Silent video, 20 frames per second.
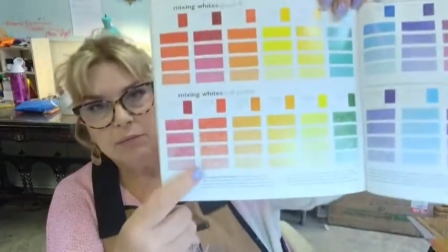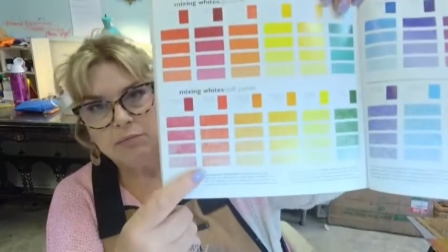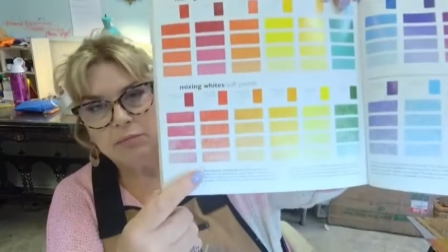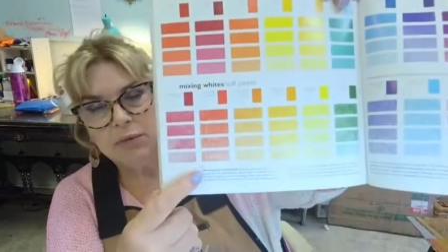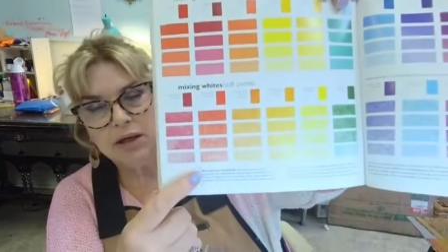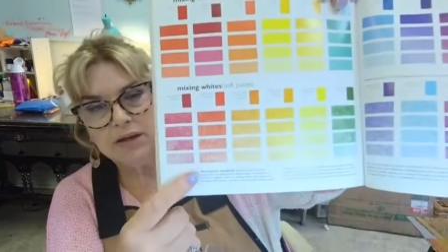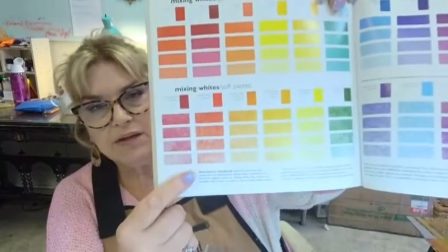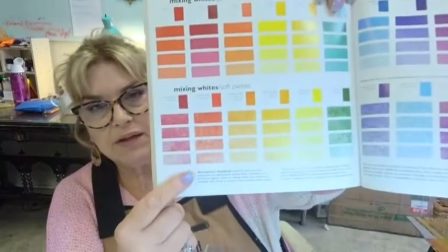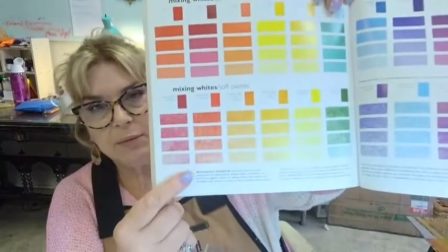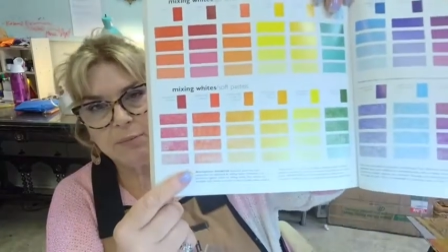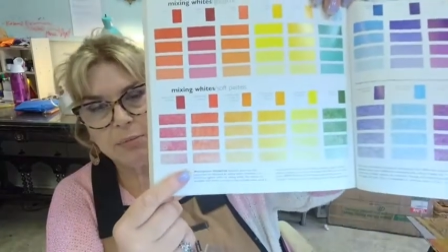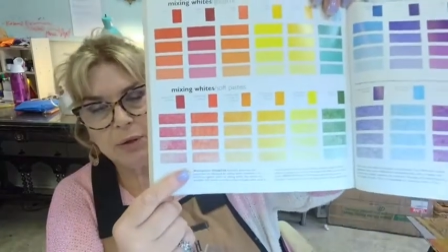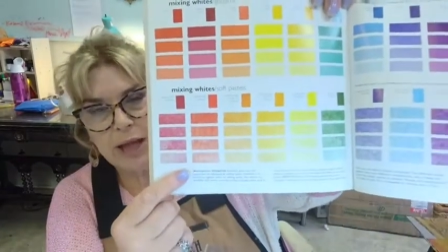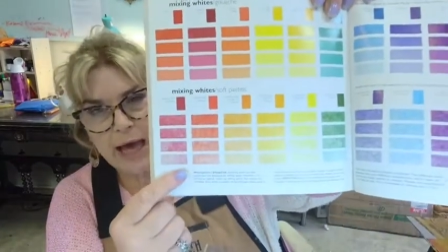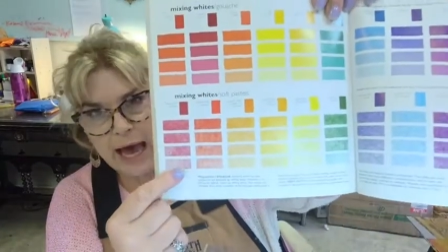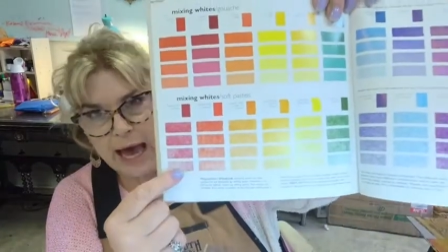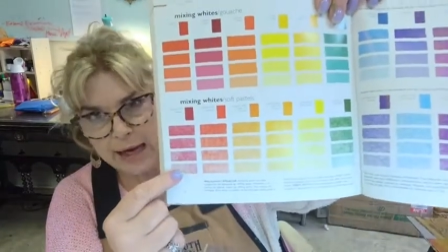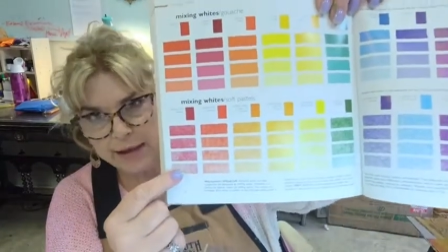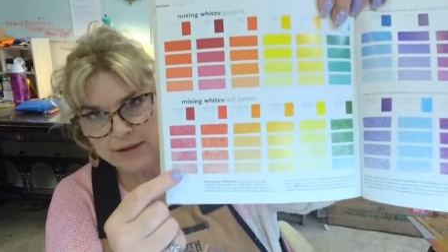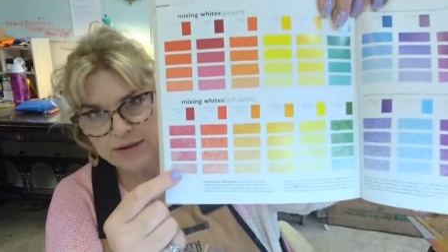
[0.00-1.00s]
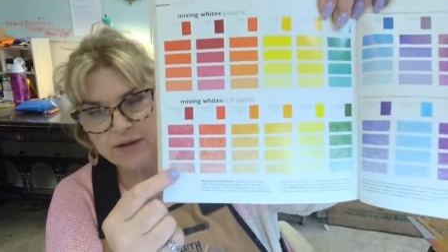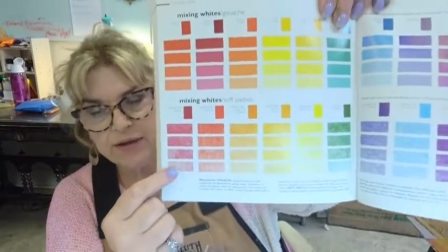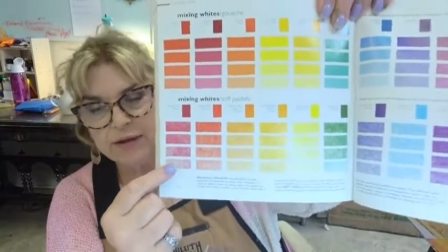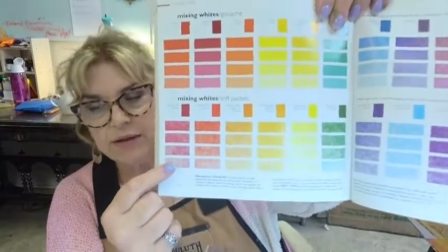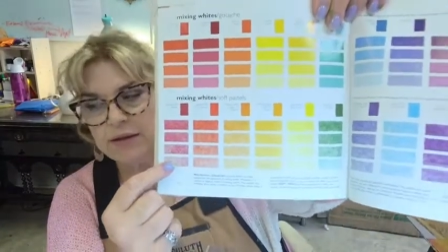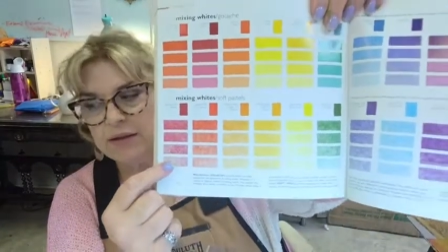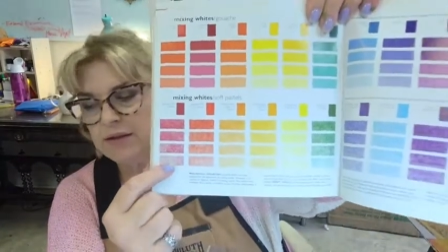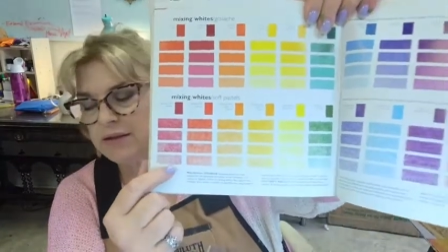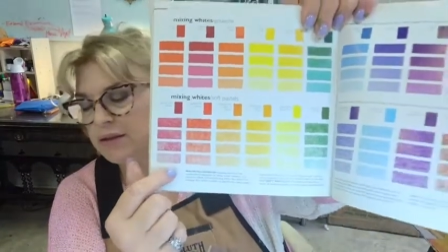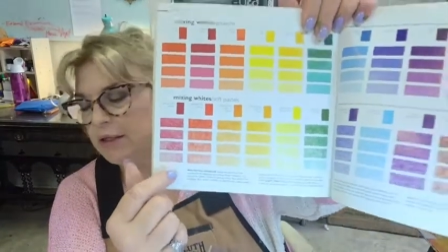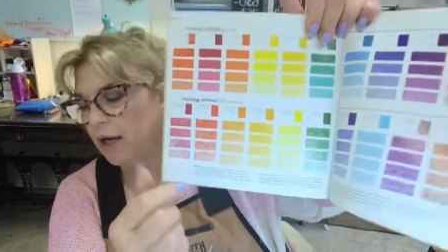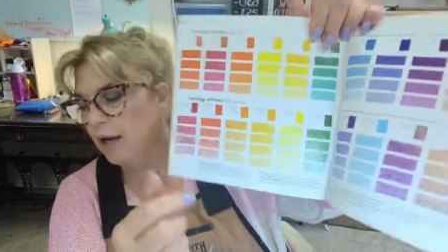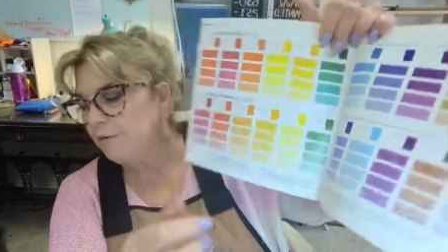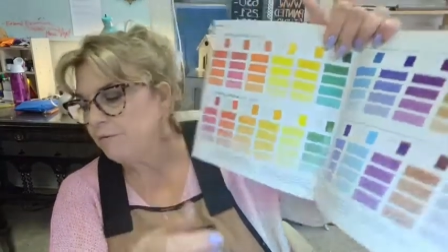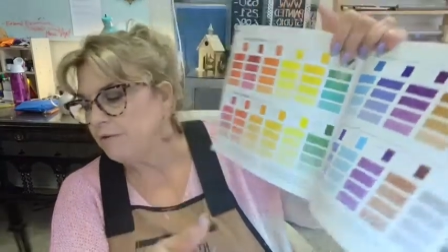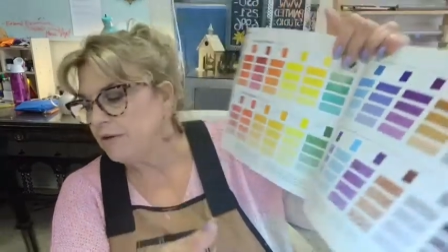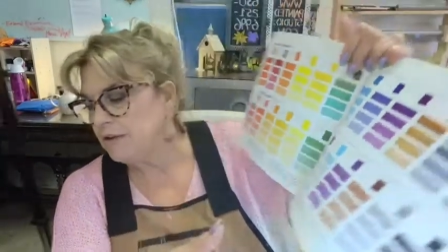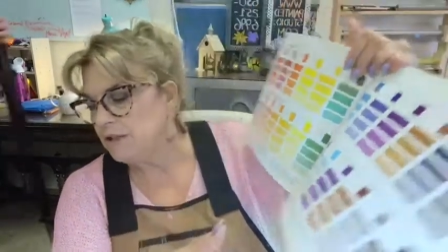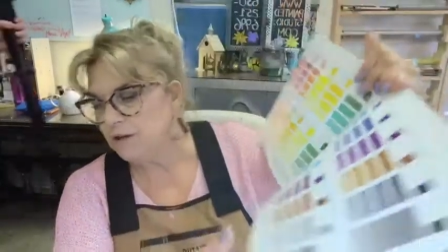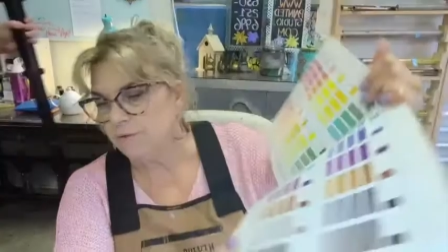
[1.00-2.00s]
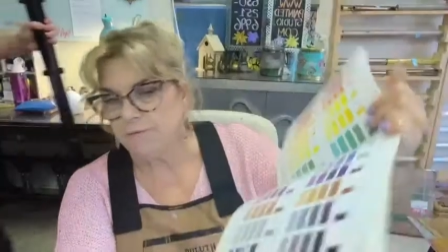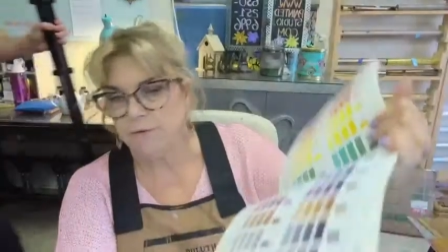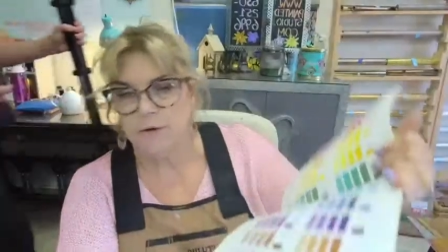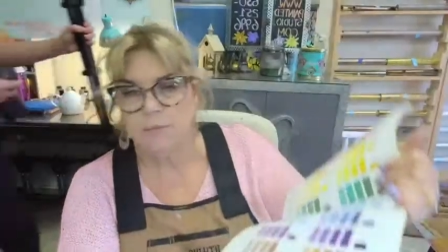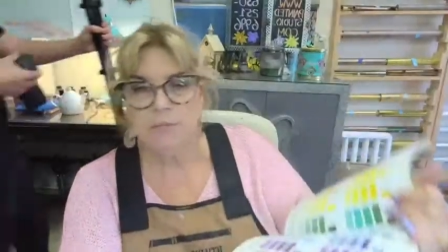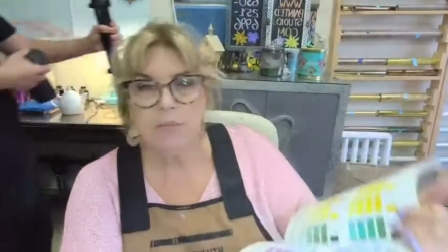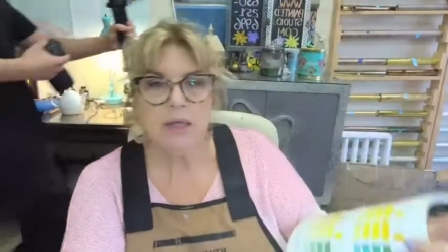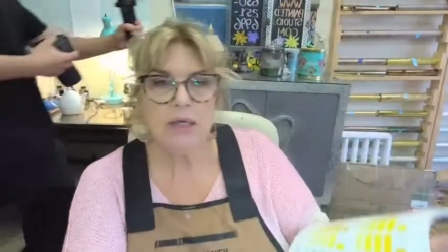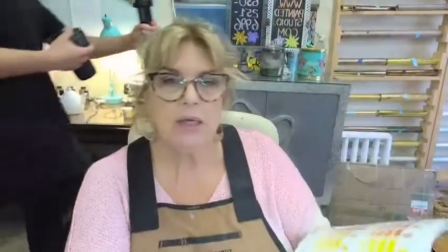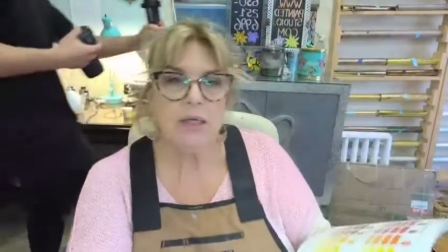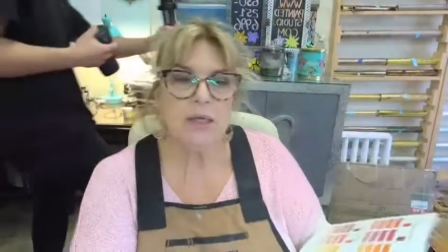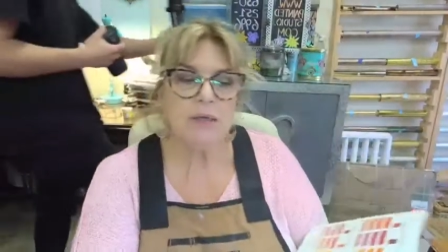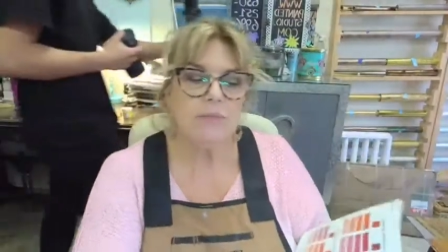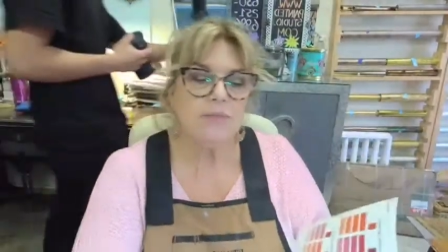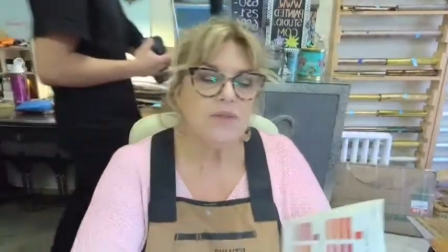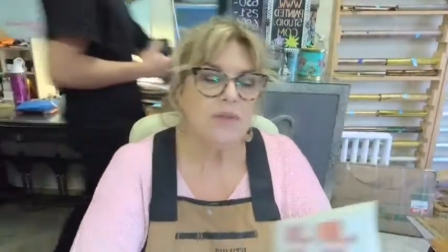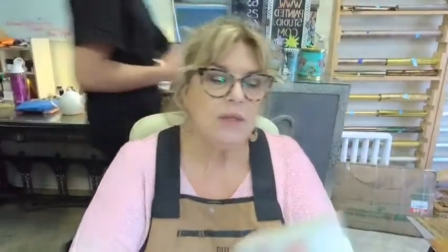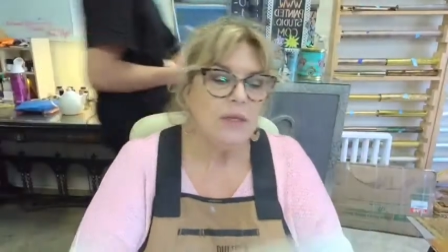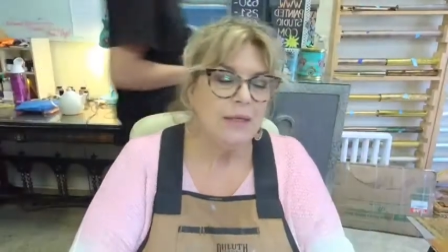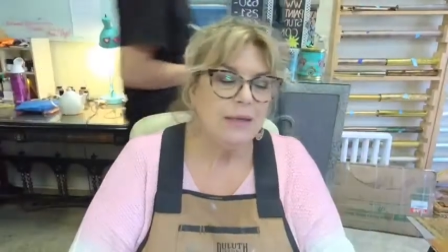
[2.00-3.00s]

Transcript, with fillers: mixing blacks into stuff in different mediums.